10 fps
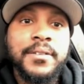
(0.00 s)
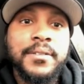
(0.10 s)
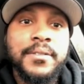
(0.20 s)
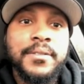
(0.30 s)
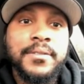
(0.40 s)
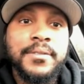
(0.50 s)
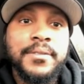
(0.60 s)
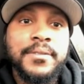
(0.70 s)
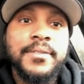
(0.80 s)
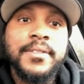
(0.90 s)

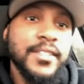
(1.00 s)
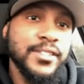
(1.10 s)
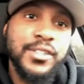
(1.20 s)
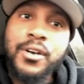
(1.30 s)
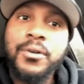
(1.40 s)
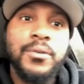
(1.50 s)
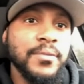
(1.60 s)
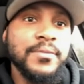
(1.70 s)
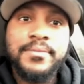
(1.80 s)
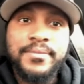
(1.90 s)
Mm. Okay. So,
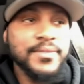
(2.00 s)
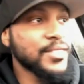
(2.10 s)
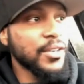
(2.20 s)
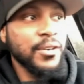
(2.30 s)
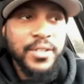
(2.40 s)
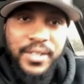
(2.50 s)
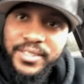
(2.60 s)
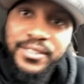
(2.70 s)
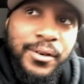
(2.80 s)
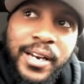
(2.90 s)
so
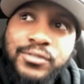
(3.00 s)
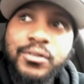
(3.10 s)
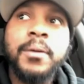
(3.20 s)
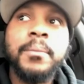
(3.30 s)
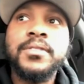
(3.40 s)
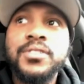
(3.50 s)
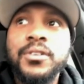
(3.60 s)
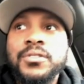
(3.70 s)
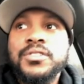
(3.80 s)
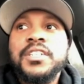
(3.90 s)
so that's why I'm.
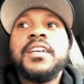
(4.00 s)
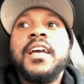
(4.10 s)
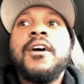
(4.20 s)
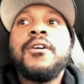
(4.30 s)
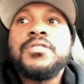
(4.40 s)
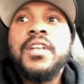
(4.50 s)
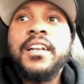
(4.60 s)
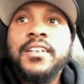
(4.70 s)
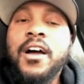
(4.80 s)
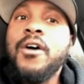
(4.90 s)
So she, mm. I was
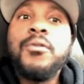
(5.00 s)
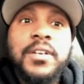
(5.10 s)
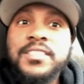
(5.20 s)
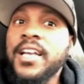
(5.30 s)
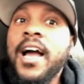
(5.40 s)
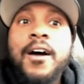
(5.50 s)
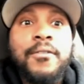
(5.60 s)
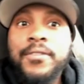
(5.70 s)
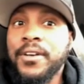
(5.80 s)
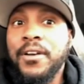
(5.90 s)
like the only
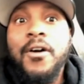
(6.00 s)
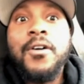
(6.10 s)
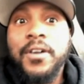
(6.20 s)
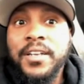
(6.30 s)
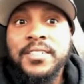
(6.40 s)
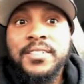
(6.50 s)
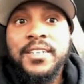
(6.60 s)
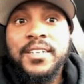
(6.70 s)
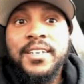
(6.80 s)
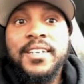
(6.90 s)
child for the longest.
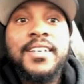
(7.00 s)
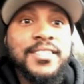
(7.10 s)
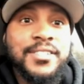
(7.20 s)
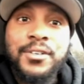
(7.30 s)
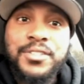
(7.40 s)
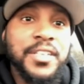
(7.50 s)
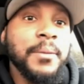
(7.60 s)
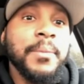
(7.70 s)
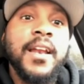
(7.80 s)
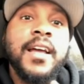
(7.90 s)
Mm-hmm. So
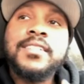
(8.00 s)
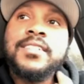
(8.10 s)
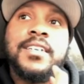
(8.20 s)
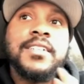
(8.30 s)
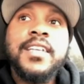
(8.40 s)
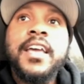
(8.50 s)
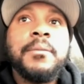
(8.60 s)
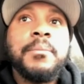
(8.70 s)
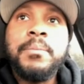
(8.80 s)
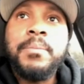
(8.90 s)
she'd be like, she'd
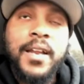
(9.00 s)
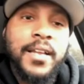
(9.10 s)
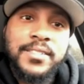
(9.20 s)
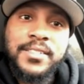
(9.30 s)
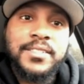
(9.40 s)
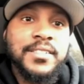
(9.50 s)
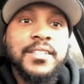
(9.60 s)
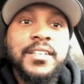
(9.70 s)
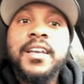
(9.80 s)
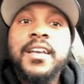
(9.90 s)
take me places
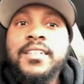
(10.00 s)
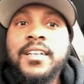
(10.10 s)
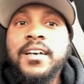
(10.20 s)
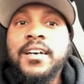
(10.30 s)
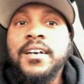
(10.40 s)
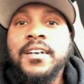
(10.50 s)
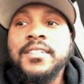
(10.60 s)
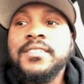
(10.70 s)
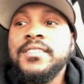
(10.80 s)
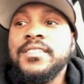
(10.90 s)
and
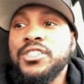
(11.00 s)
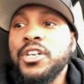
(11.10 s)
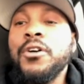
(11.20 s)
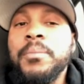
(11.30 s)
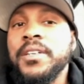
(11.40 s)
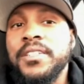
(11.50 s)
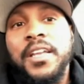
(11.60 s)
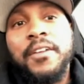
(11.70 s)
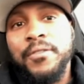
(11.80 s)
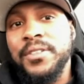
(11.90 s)
uh, show me
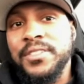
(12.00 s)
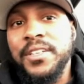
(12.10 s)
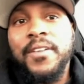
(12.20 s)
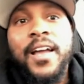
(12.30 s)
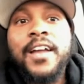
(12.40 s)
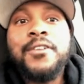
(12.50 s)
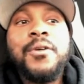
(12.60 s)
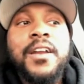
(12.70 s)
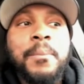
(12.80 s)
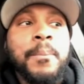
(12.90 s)
different stuff. Like I
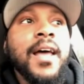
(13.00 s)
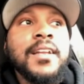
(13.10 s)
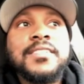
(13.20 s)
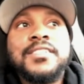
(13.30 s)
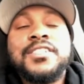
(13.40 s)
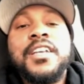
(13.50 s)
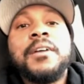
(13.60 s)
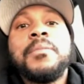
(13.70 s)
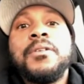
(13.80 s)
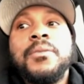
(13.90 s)
knew how to balance a
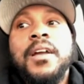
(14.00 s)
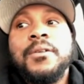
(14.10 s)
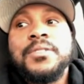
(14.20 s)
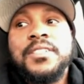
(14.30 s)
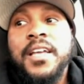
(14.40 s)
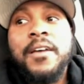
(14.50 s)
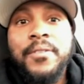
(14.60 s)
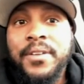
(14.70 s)
checkbook when I was seven.